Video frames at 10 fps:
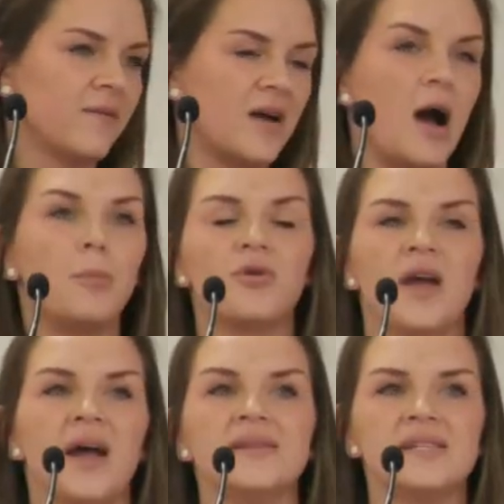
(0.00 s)

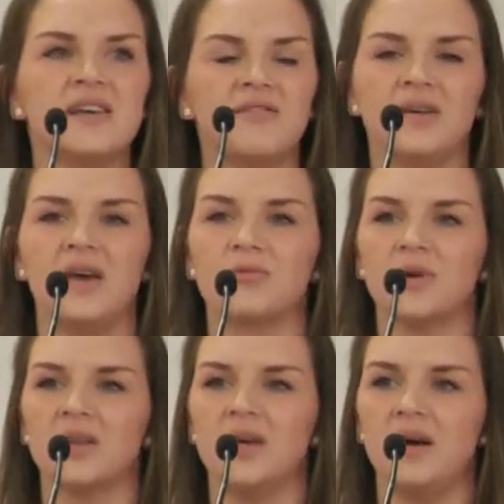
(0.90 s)
comprehensive and
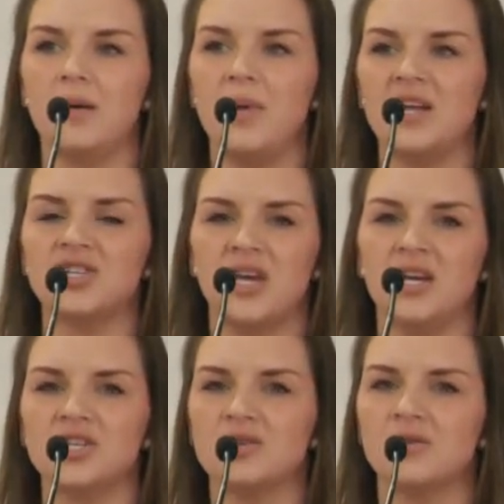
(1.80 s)
really
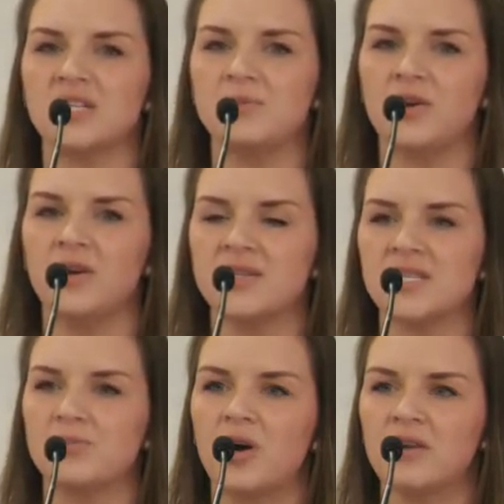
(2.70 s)
educational experience
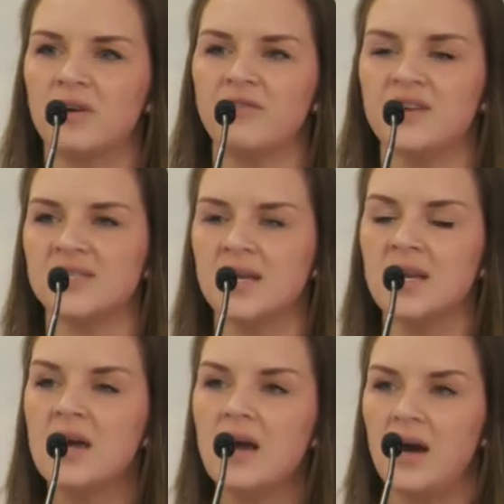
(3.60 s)
as part of our visit.
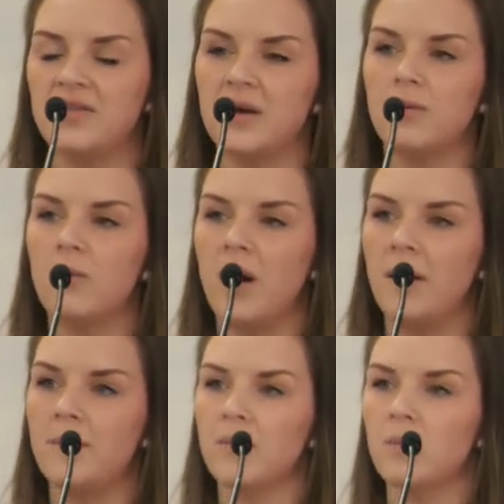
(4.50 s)
I think,
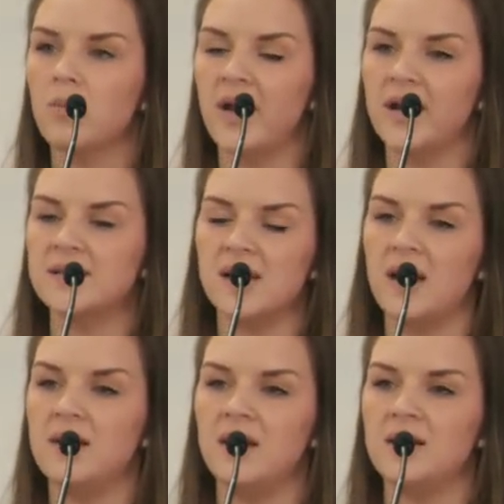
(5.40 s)
like I
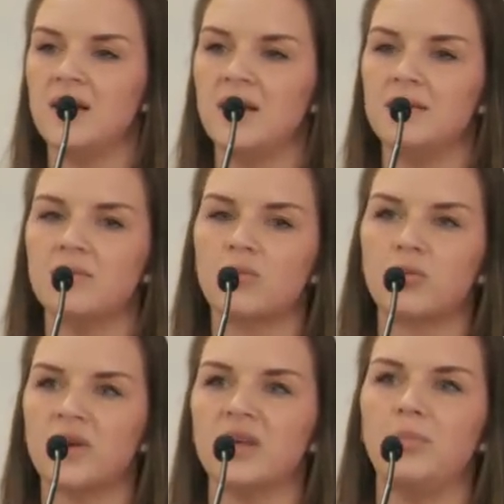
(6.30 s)
said, it
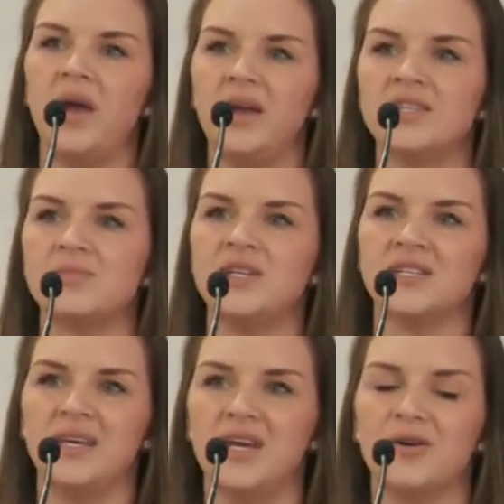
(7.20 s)
really pains me to
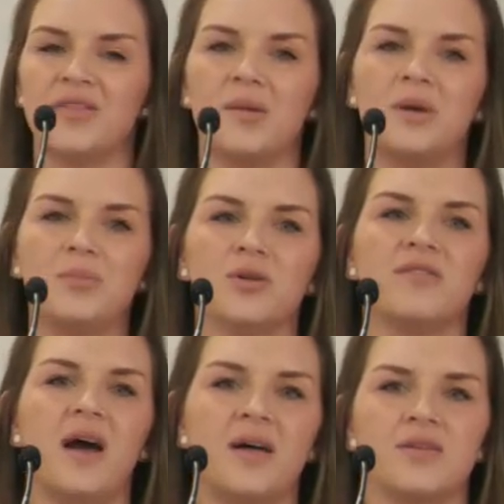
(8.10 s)
hear that people
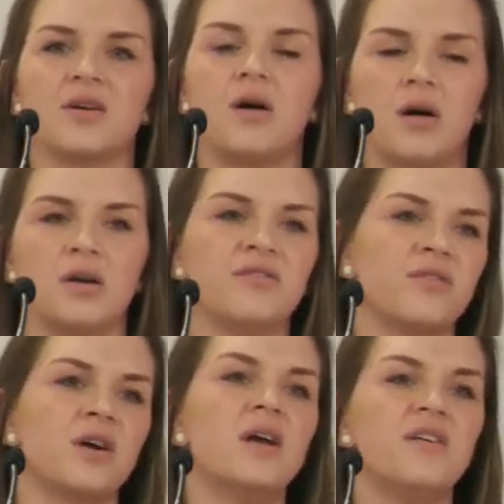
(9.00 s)
have had their card
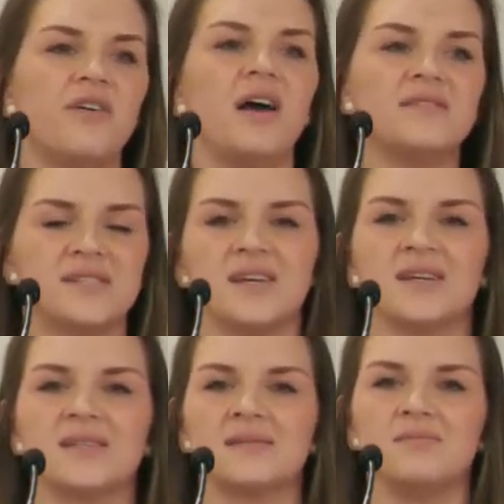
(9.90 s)
for 5,
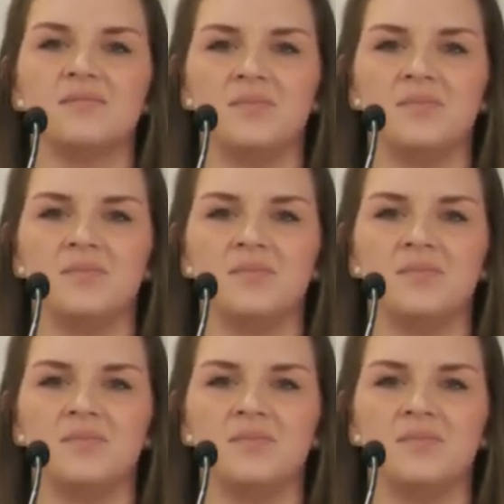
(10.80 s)
6,